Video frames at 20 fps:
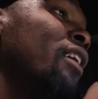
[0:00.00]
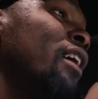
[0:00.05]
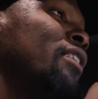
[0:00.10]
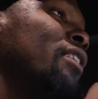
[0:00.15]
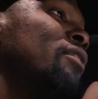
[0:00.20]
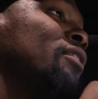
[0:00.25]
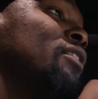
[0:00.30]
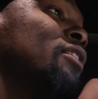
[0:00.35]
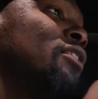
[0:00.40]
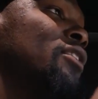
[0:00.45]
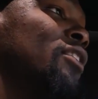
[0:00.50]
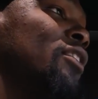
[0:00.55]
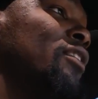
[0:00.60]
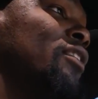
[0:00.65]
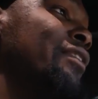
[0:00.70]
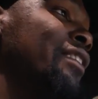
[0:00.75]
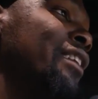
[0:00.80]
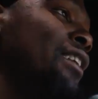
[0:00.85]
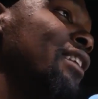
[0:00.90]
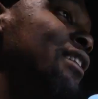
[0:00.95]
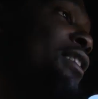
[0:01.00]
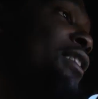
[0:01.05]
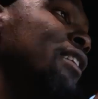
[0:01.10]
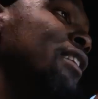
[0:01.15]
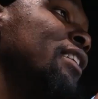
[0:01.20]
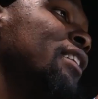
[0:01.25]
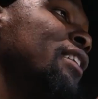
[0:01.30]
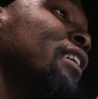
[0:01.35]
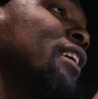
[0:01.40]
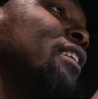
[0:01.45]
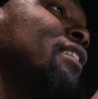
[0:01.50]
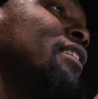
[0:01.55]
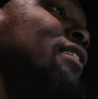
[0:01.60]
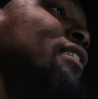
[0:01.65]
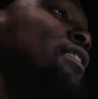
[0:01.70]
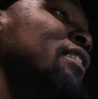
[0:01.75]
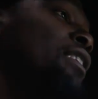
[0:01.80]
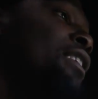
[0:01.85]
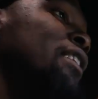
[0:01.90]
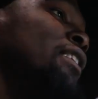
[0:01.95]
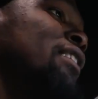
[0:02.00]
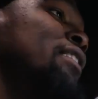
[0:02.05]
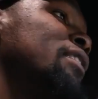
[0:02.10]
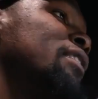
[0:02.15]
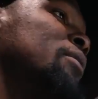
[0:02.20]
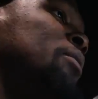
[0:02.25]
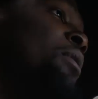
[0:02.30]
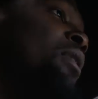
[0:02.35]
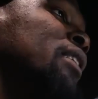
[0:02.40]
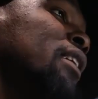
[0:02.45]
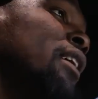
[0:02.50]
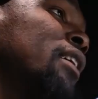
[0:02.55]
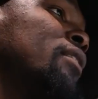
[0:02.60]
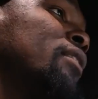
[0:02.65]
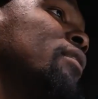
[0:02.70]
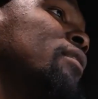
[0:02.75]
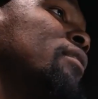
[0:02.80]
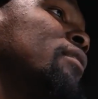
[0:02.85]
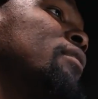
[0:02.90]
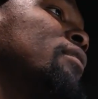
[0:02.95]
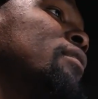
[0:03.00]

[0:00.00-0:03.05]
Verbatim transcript: I don't deserve anything. I took the easy way out.